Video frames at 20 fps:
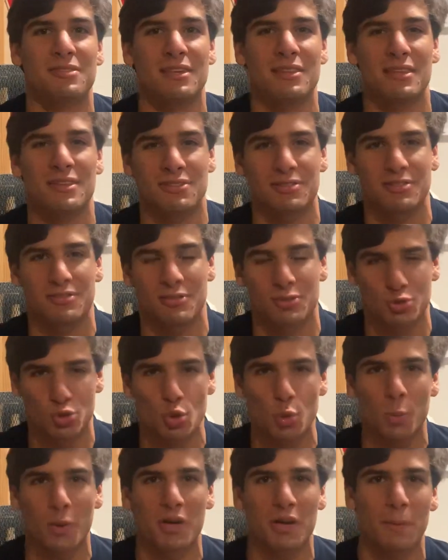in this
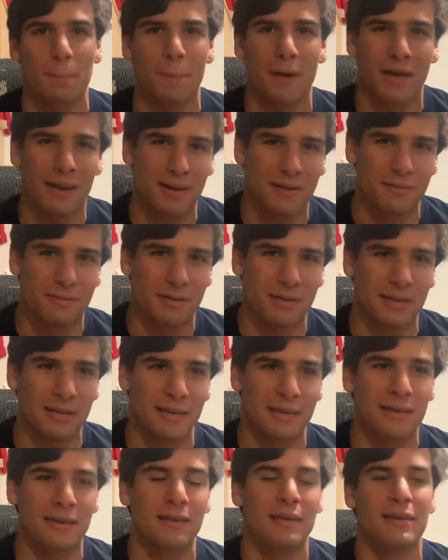super competitive
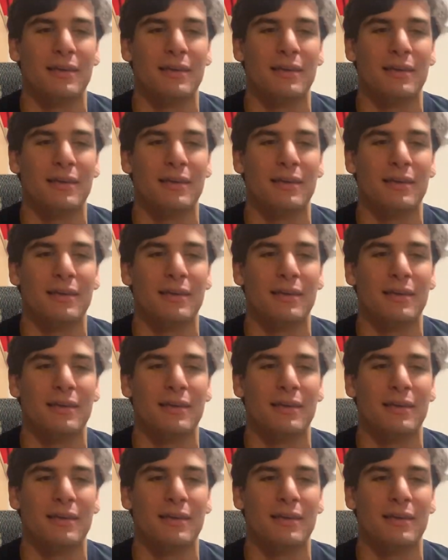league.